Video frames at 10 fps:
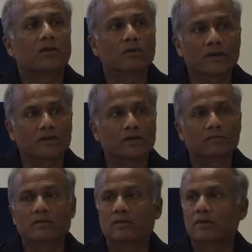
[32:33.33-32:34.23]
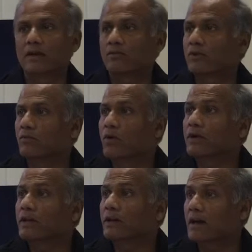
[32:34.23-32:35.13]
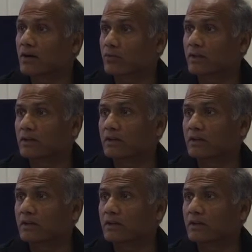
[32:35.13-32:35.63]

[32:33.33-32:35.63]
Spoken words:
ownership that we walking around